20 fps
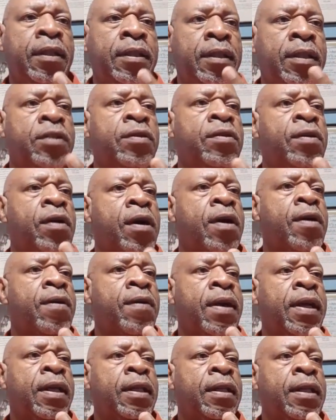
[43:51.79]
than you are
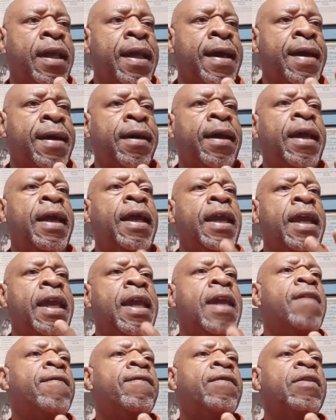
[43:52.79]
right now.
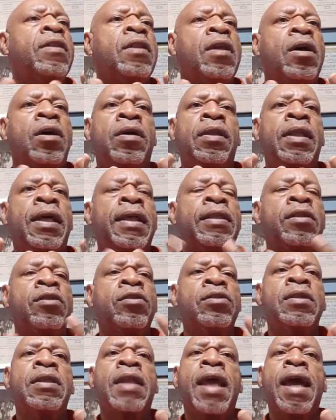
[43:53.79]
Even though that you
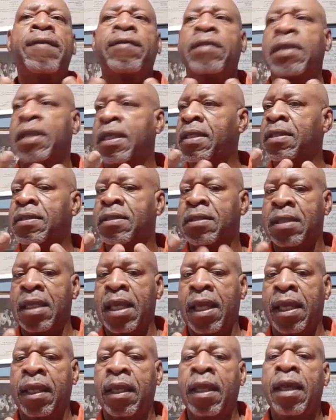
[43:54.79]
shouldn't have to get
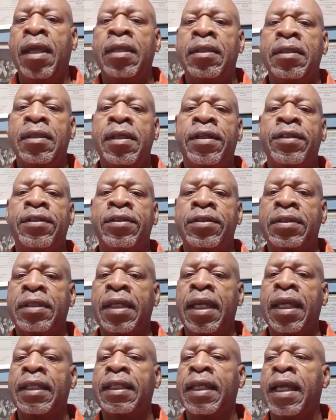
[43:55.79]
sick to
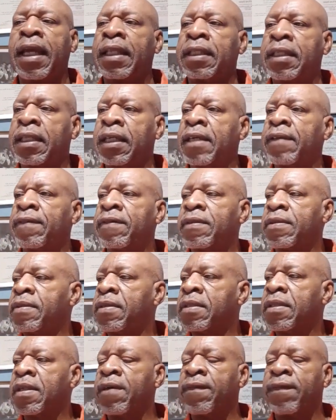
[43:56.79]
understand that I have to give some
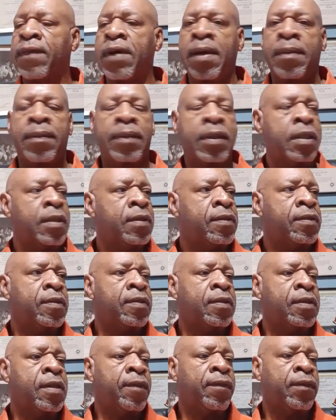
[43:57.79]
stuff up, give
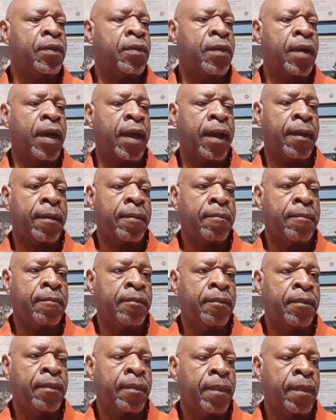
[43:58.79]
some stuff away.
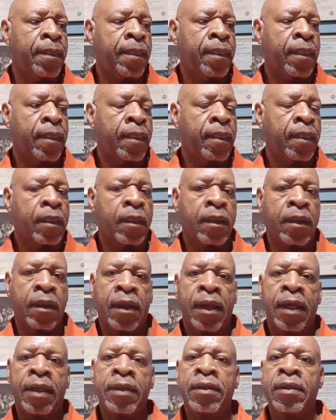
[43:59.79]

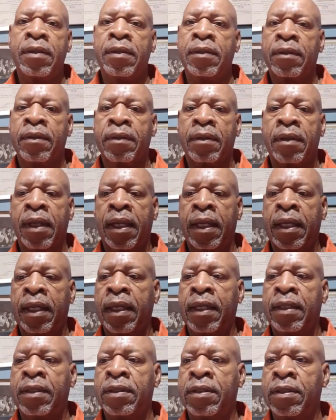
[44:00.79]
I do. I
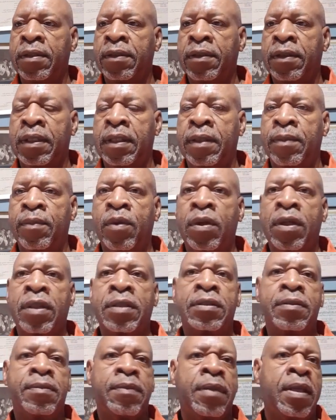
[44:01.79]
can't do it anymore
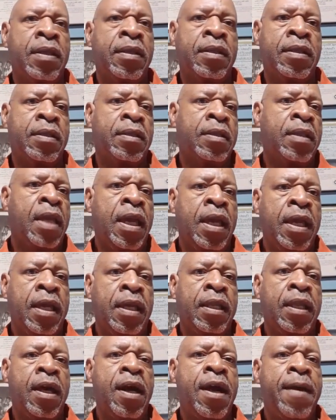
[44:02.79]
because
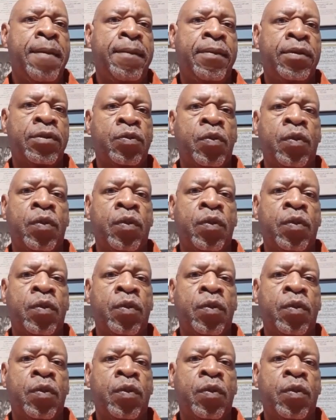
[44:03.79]
it hampers